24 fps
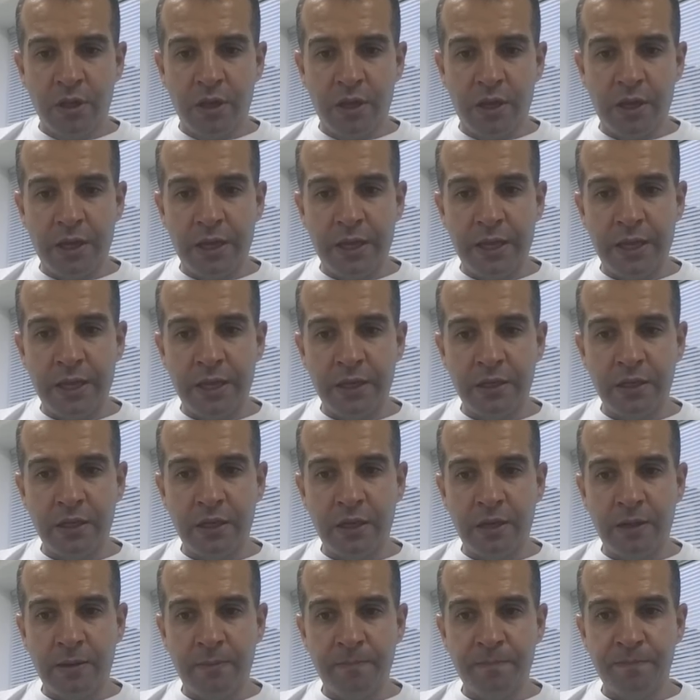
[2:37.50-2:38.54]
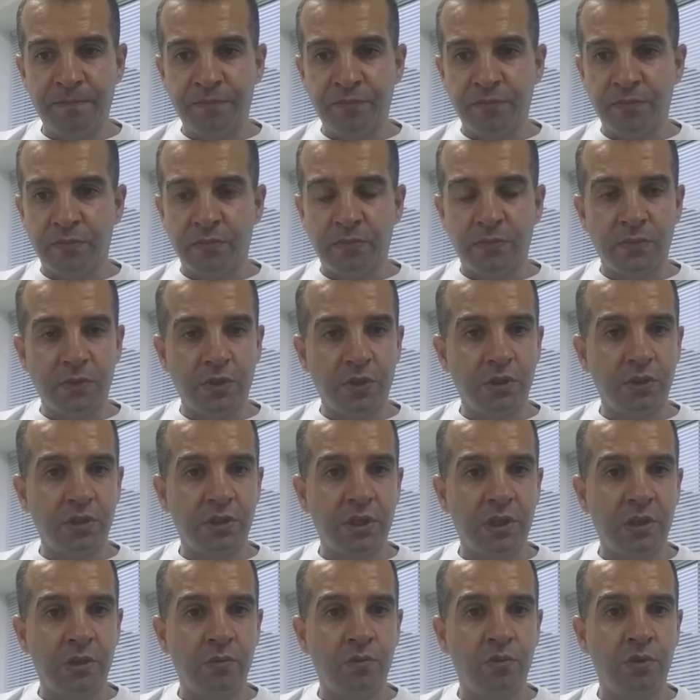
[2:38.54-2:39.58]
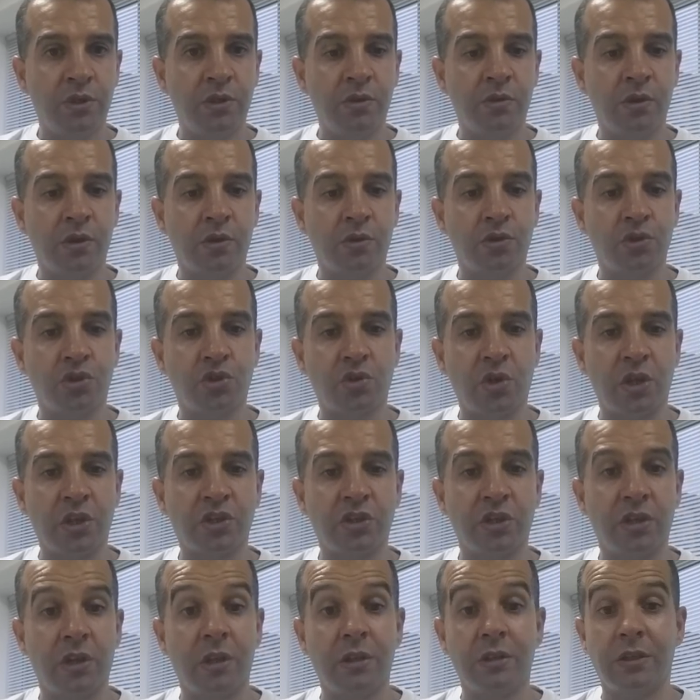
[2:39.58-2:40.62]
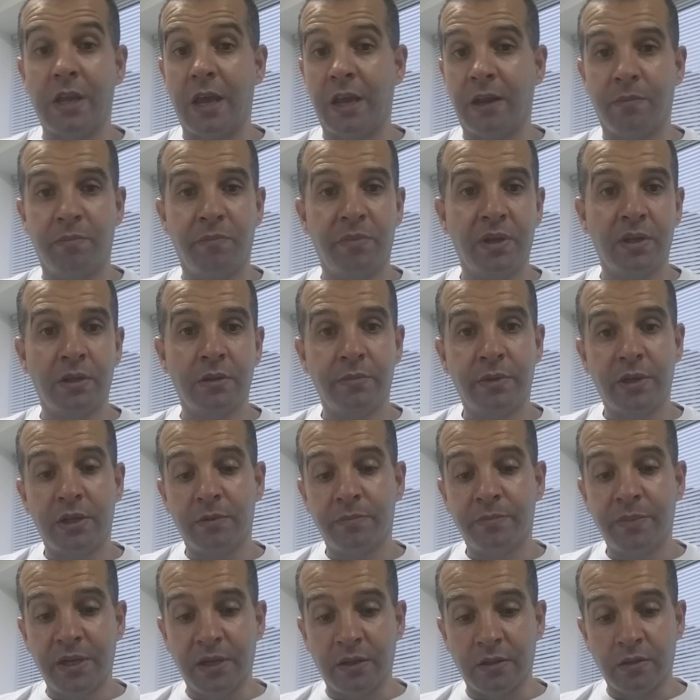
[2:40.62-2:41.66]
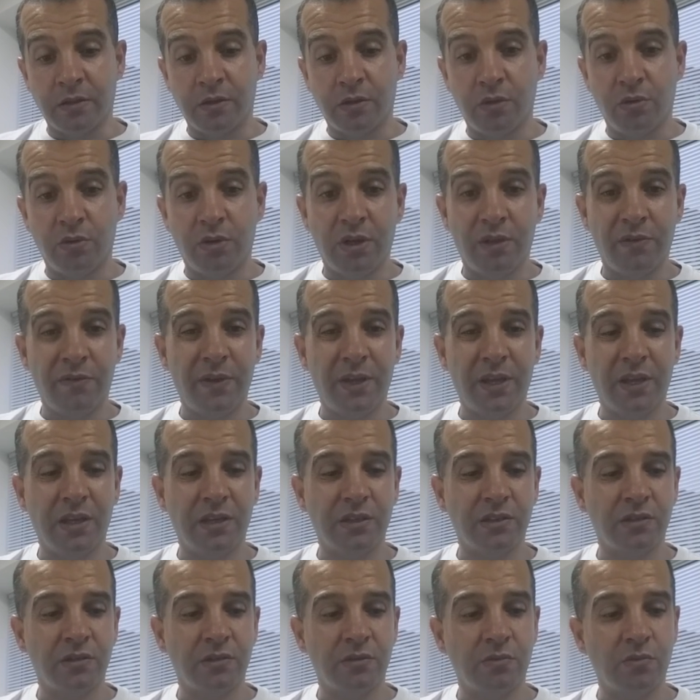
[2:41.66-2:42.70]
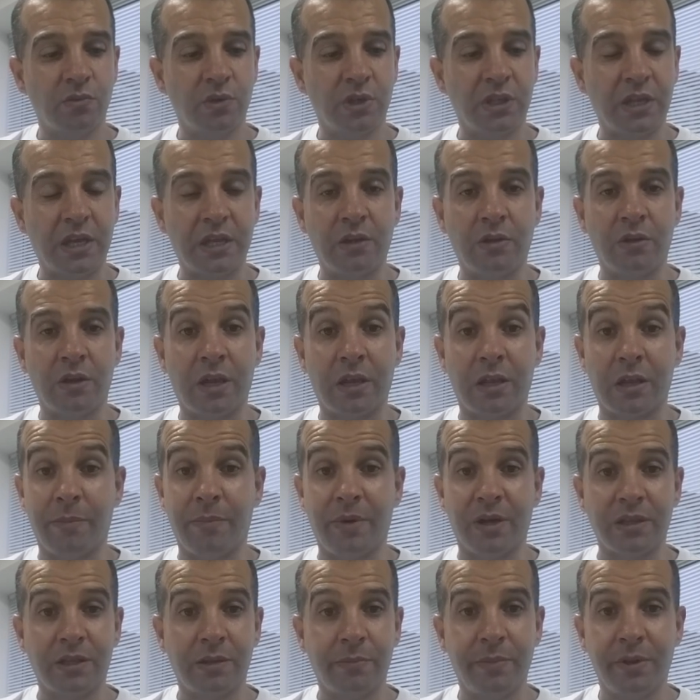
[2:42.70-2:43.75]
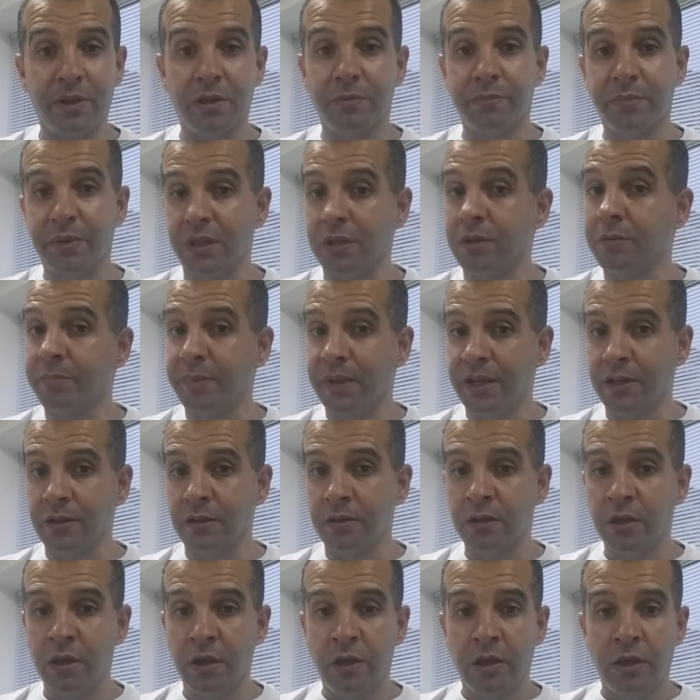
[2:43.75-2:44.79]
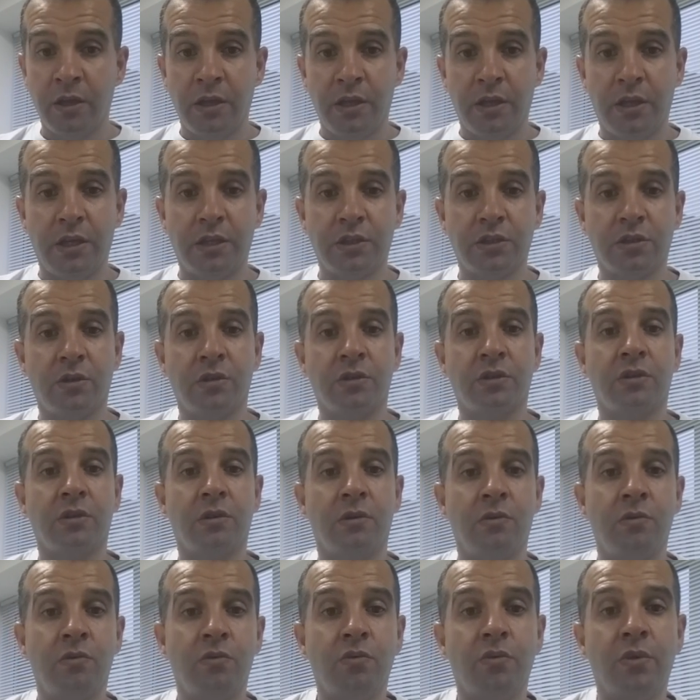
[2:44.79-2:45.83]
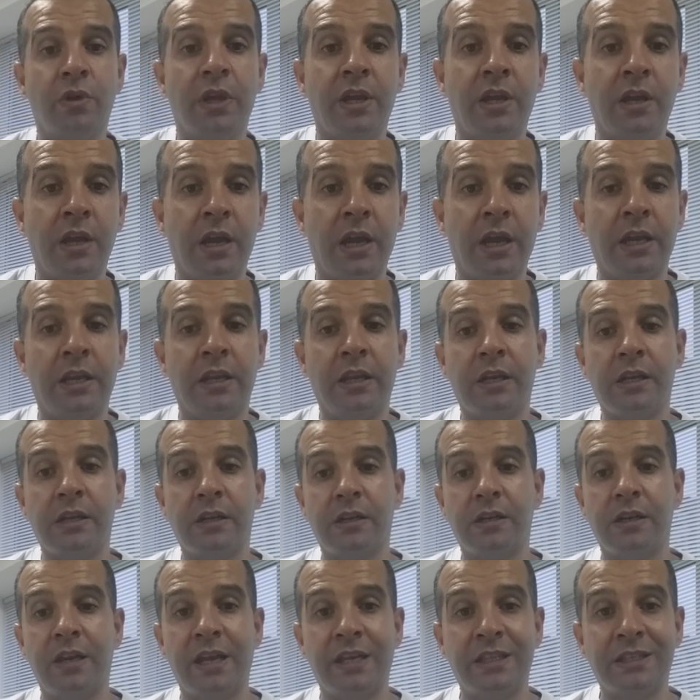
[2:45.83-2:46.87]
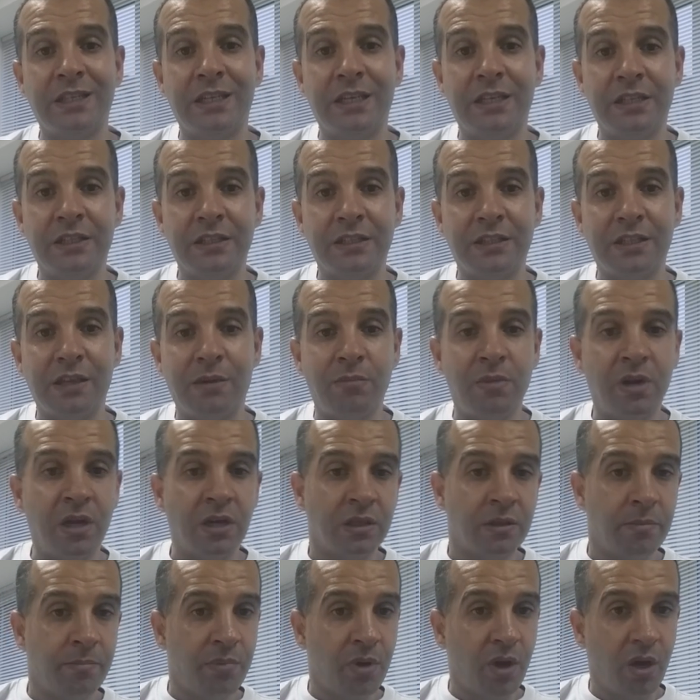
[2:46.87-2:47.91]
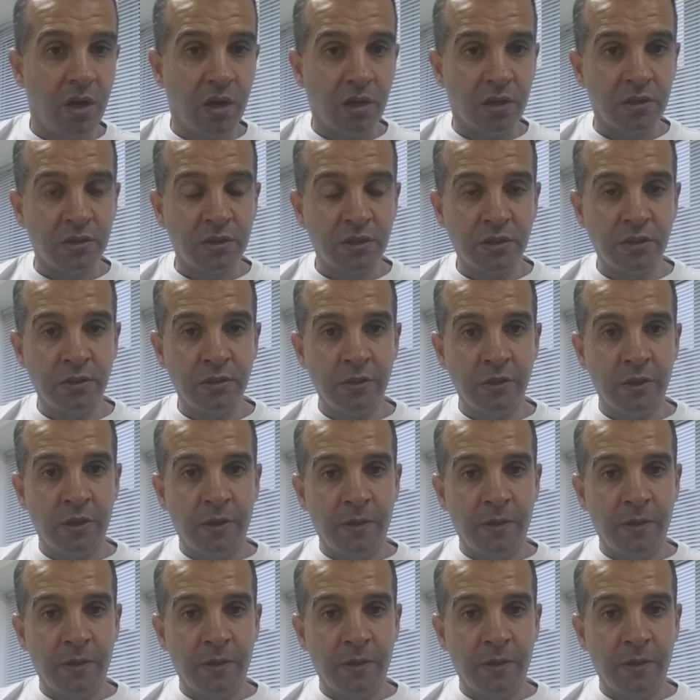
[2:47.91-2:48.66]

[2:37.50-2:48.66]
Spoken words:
And you see, we're doing construction, and it's like build, build, build. The only thing is, what I don't like about the build, build, build, is also we in neglecting some other parts